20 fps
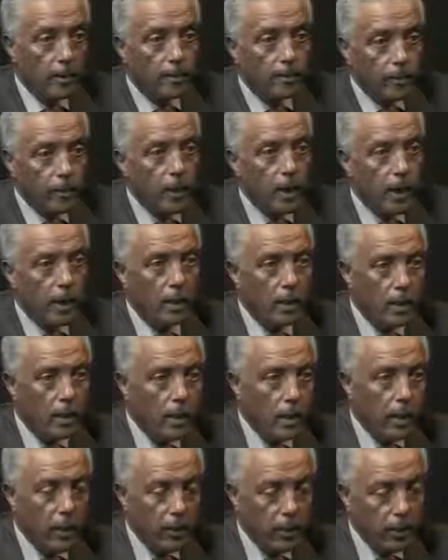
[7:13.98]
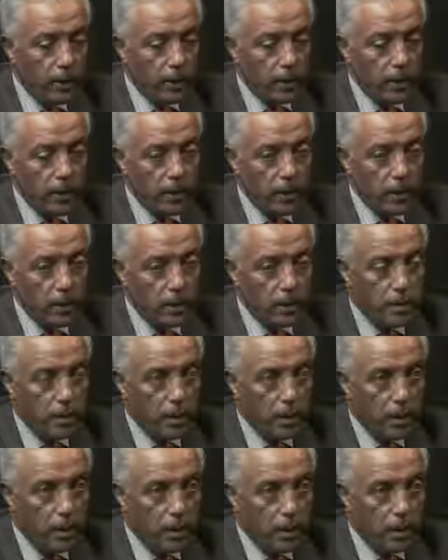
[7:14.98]
Yeah, I think it's
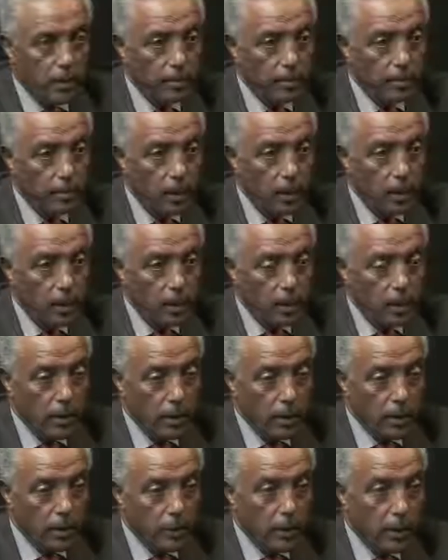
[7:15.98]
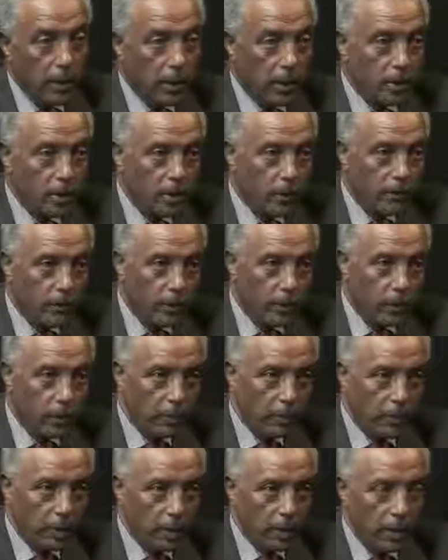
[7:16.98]
the experience of
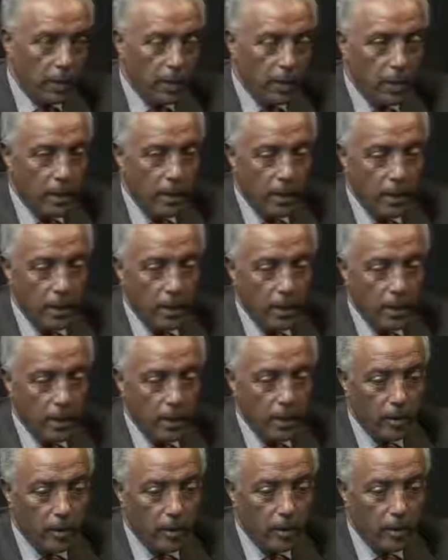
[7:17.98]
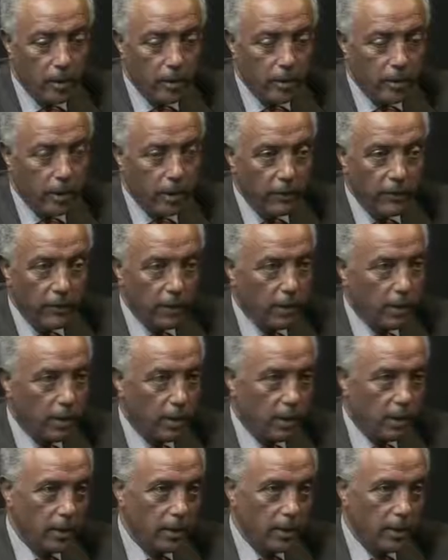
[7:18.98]
Ethiopia will
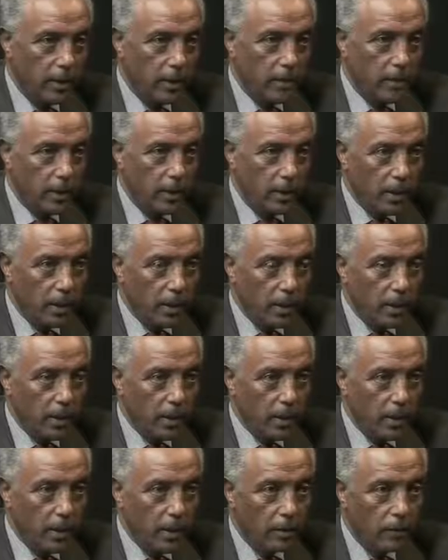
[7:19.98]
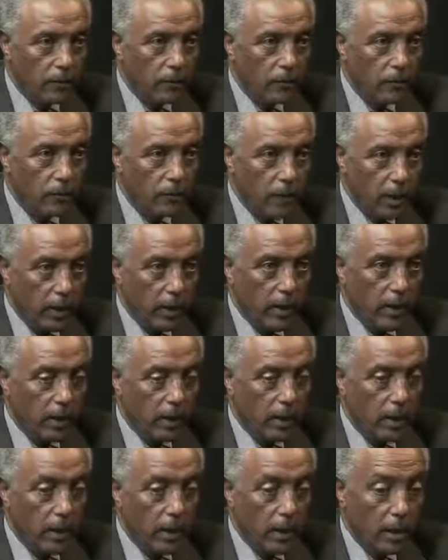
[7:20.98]
definitely be a
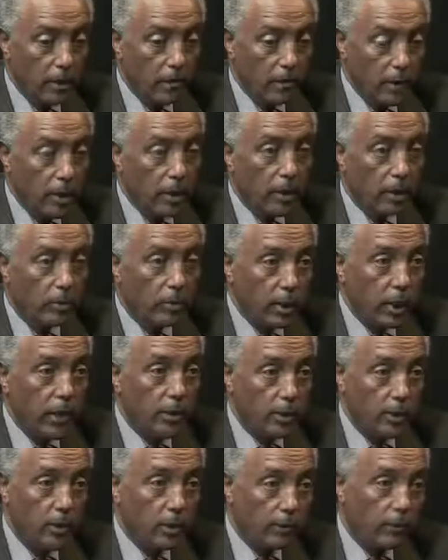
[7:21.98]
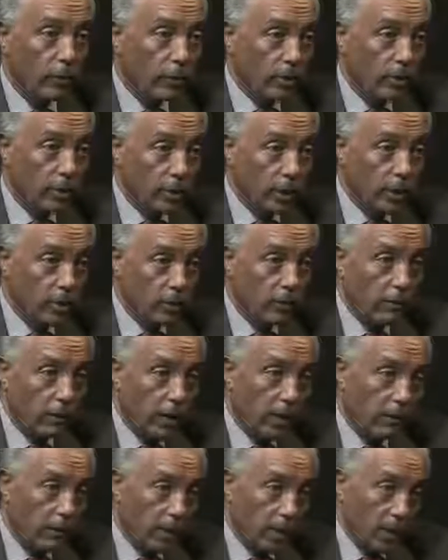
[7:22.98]
very good asset for the rest of
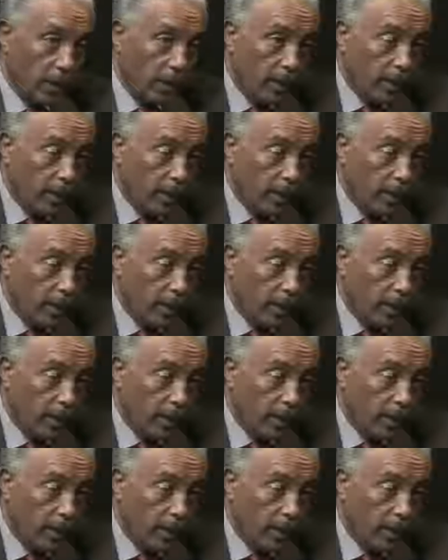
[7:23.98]
Africa.